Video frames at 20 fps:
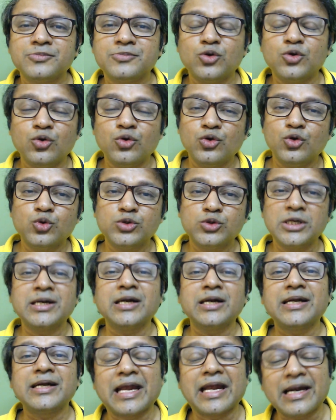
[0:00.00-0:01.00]
you know, using the
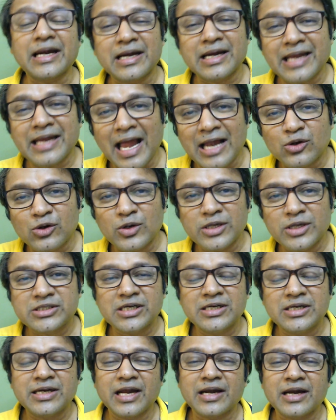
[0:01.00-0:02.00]
te
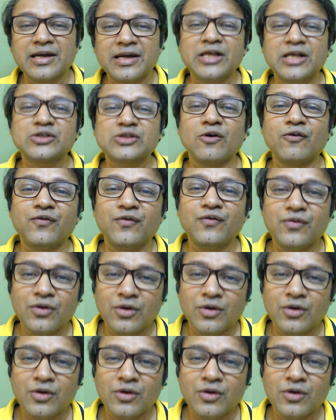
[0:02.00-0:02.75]
calculation techniques of,